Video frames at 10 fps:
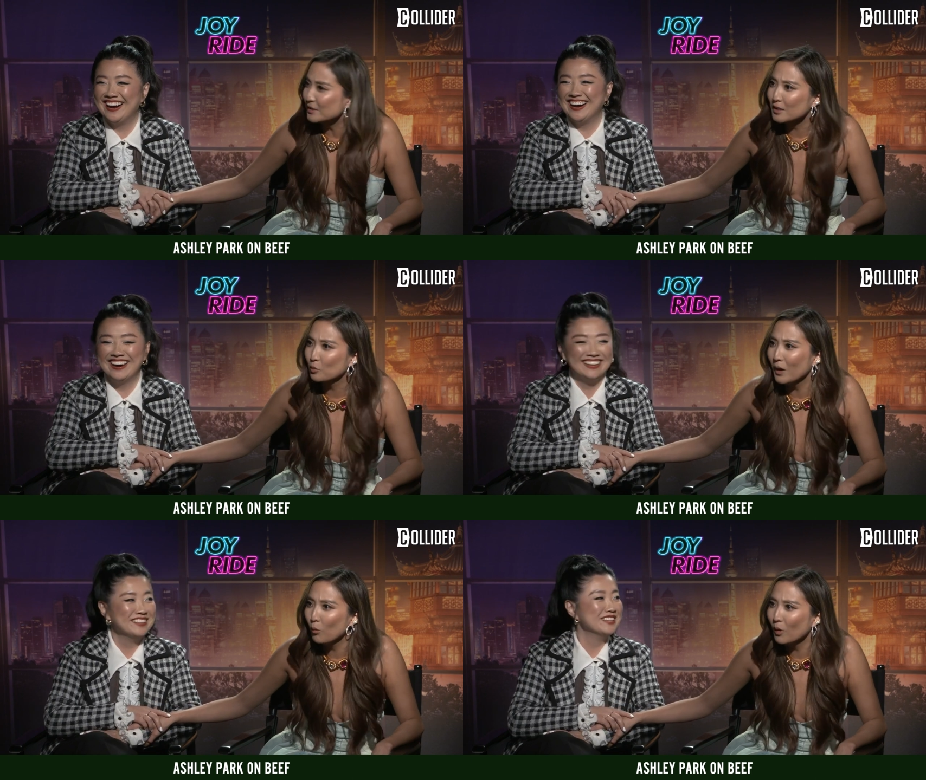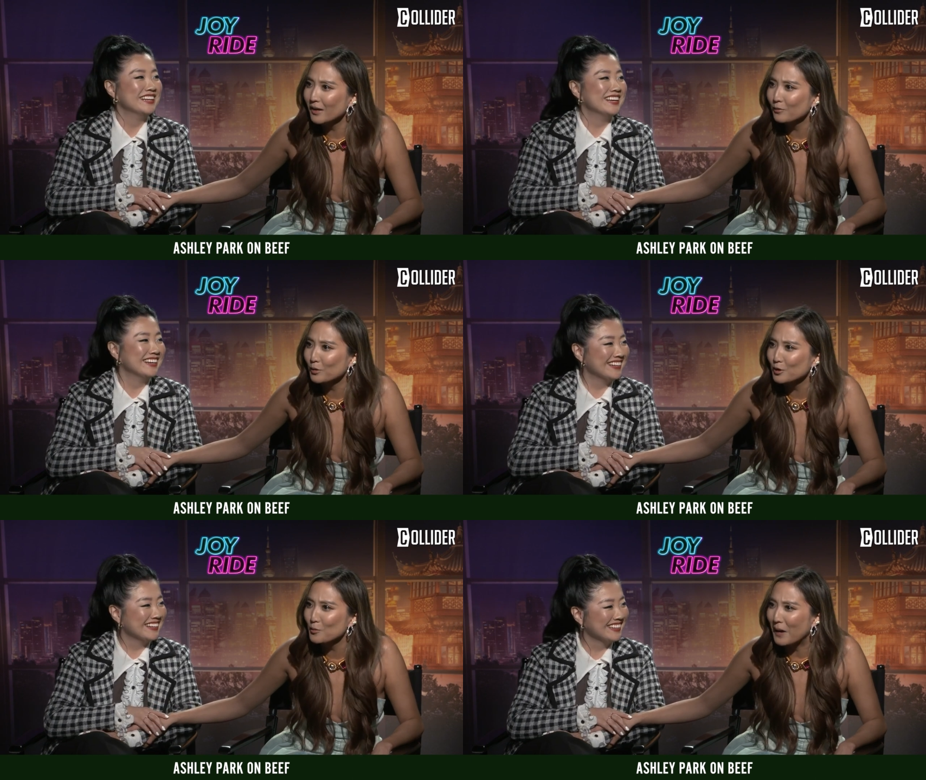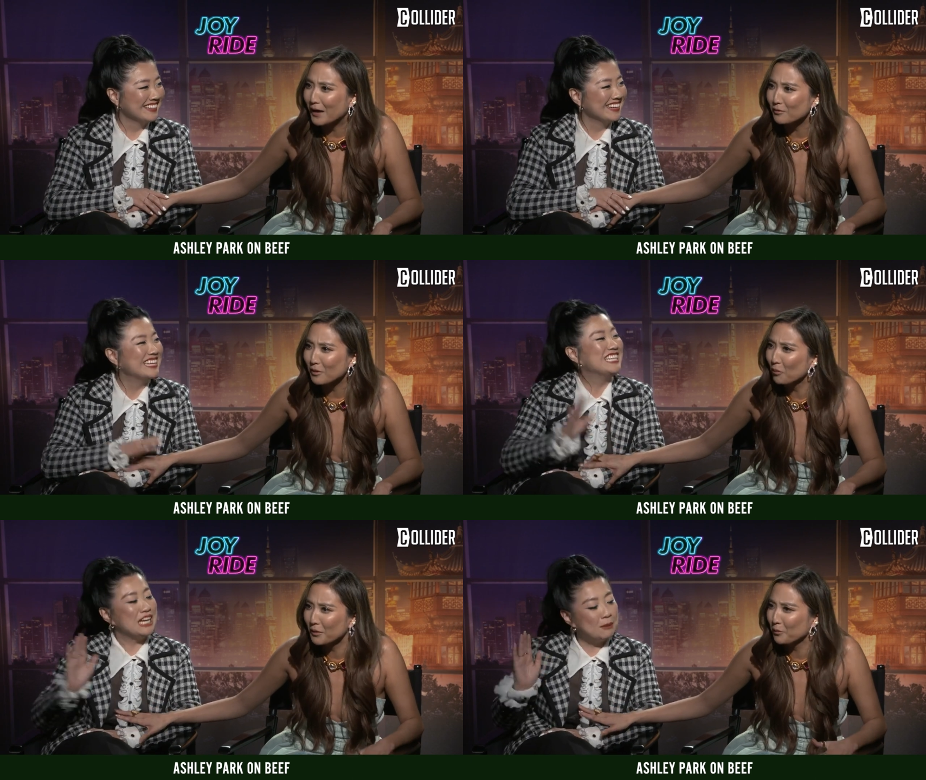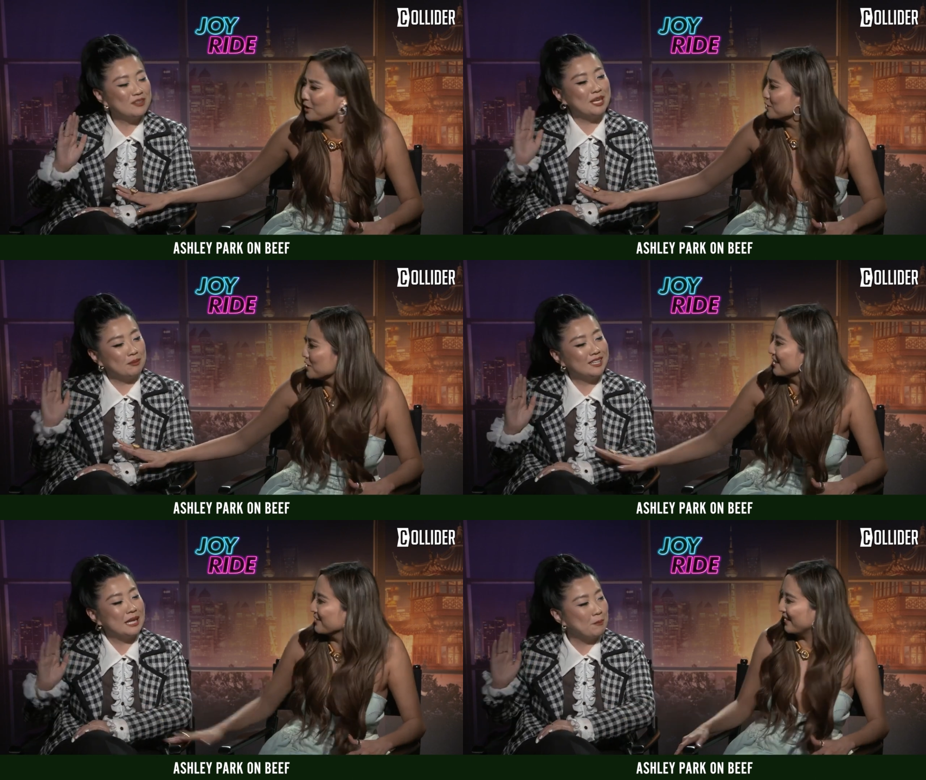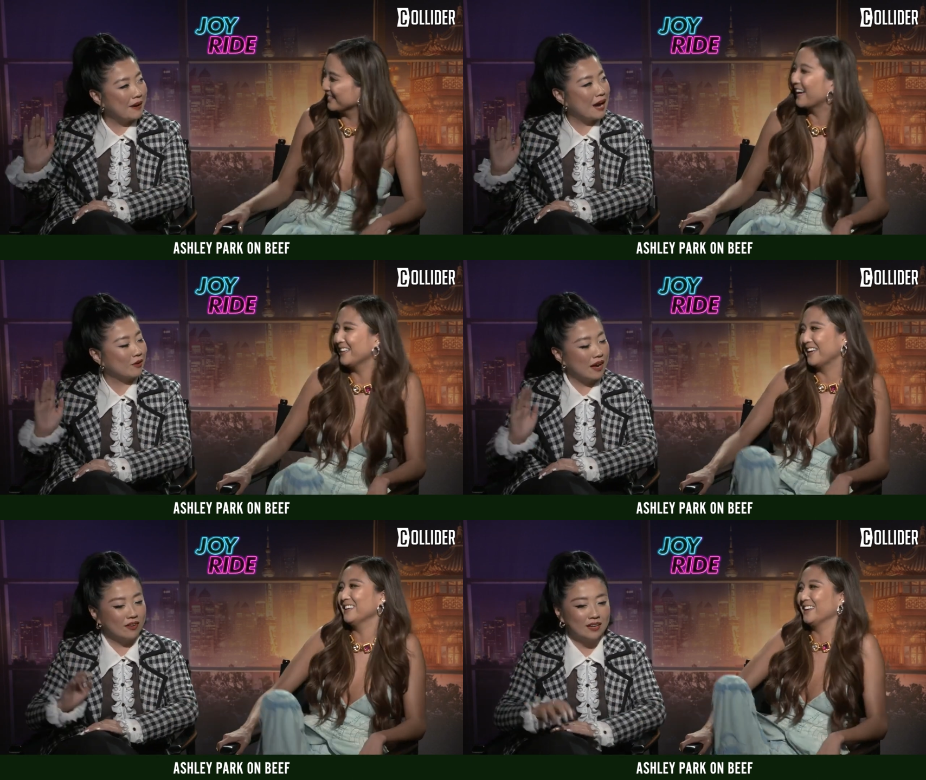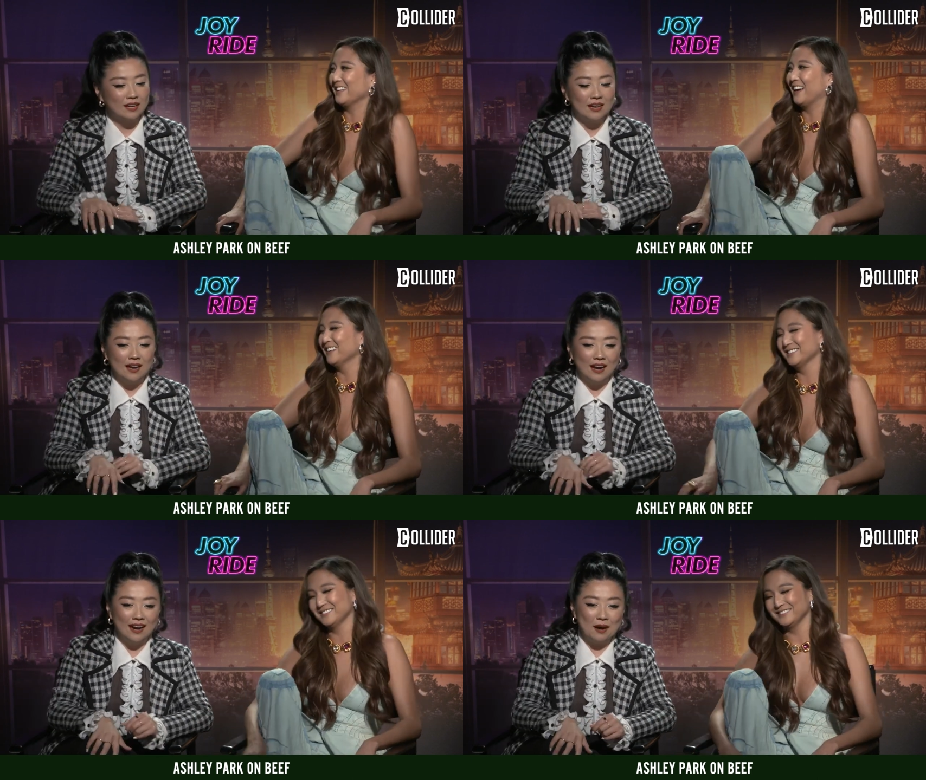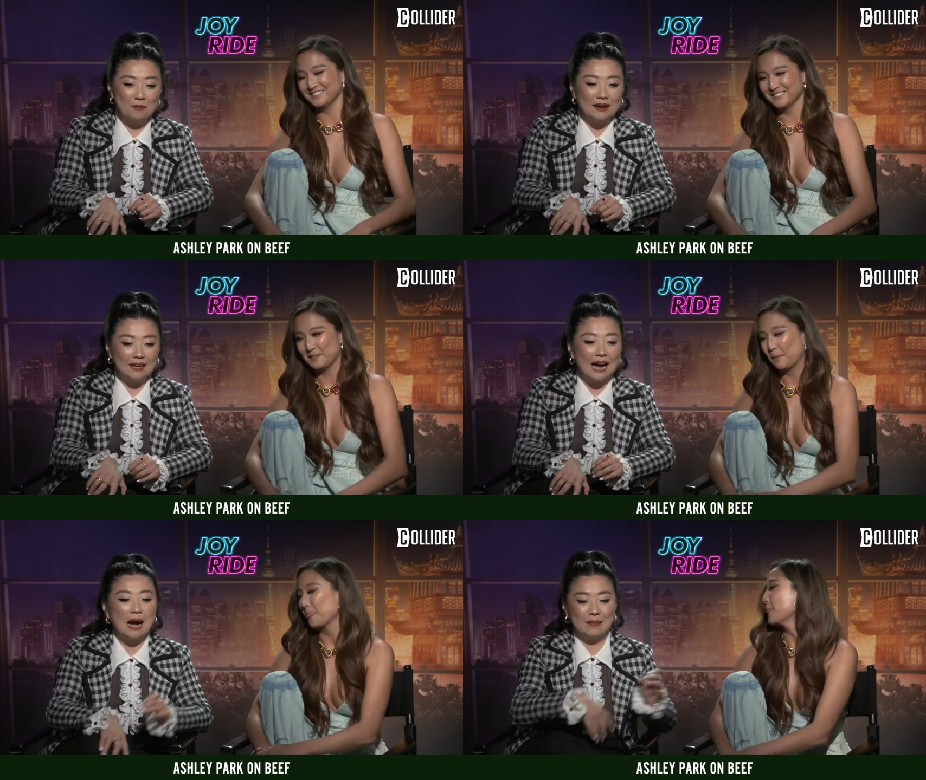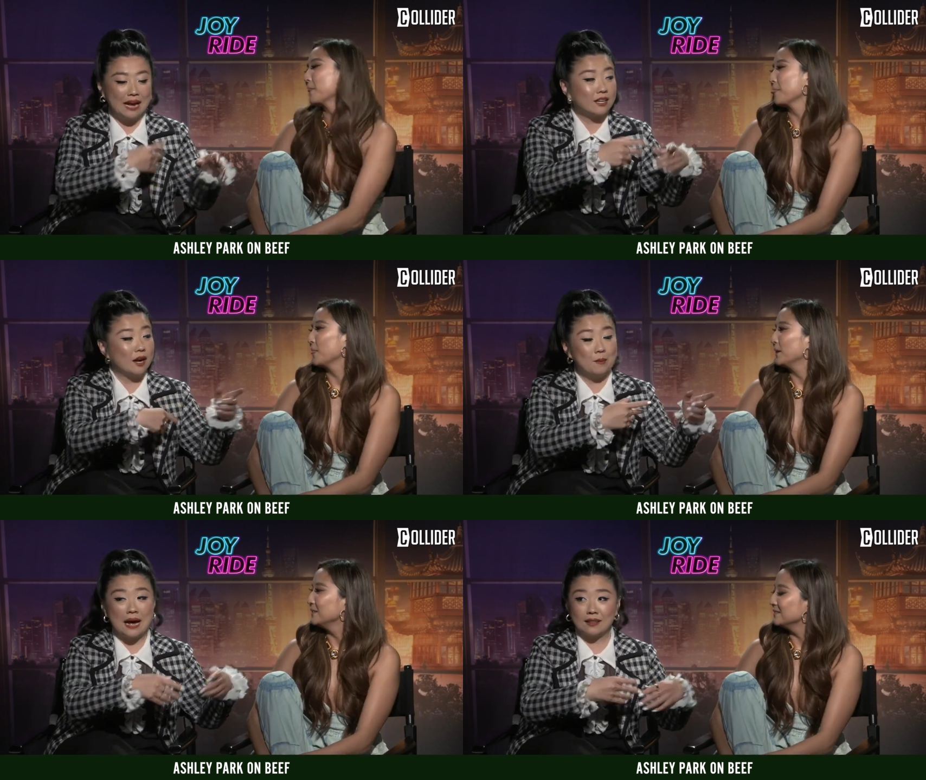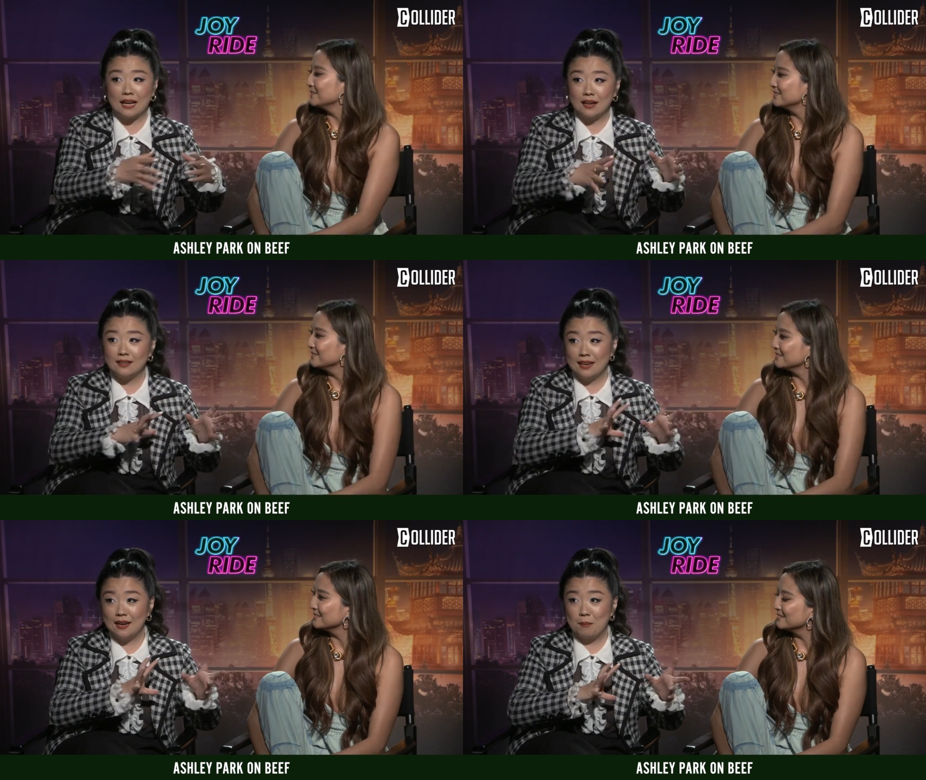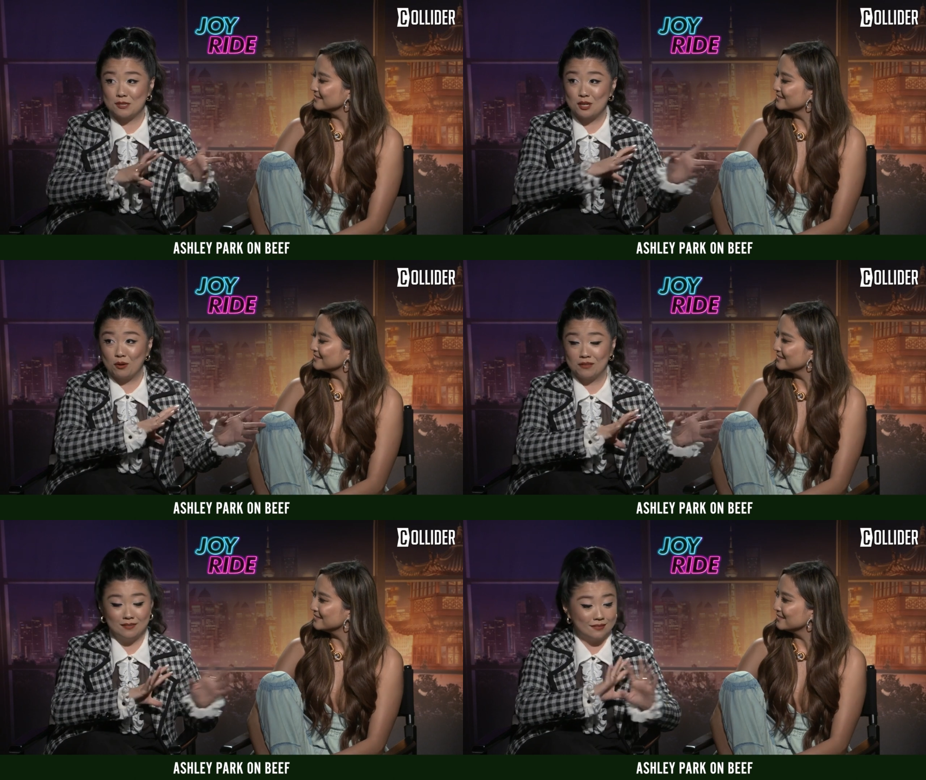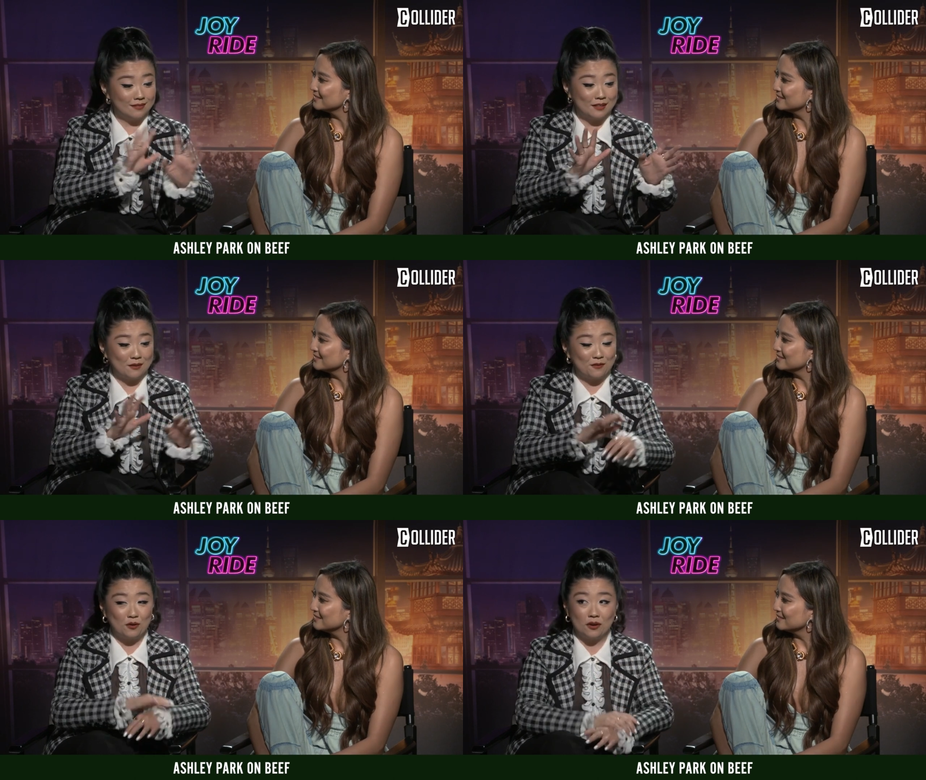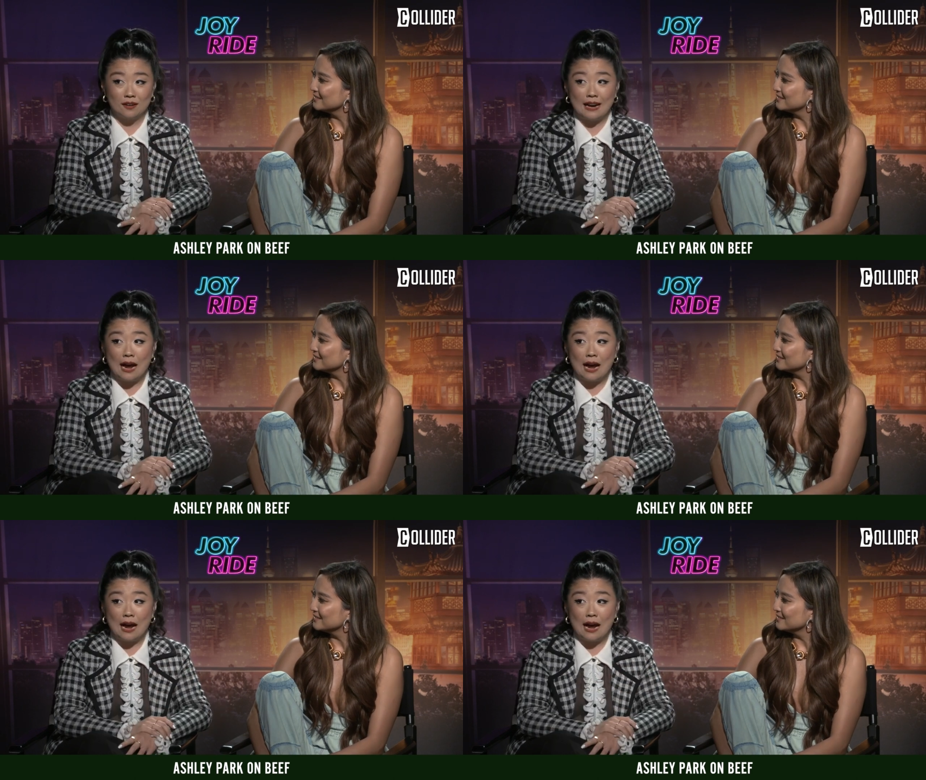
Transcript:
Speaker 1: was like, "What? What? Were you background? What, deep, what are you deep, talking deep about?" Background. Yeah, yeah, yeah.
Speaker 2: yeah. Uh, but I, I, mean, I could unpack that episode for